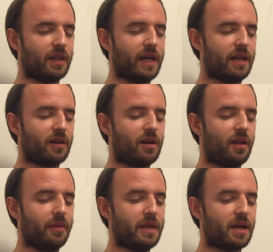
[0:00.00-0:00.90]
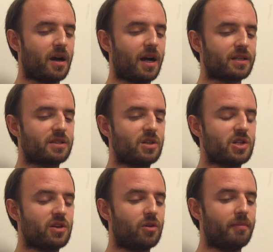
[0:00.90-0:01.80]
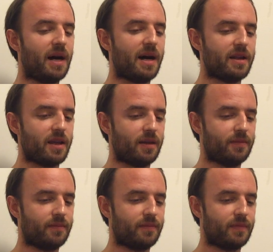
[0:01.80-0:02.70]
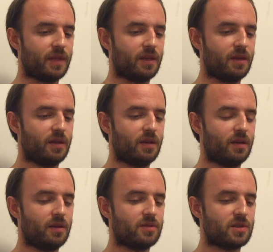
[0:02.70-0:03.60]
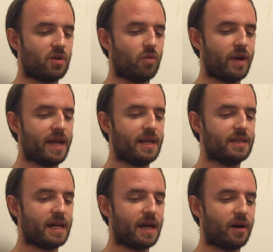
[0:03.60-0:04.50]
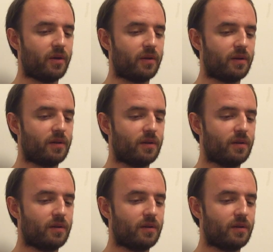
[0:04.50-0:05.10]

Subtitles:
gland called the coccygeal body. So way down.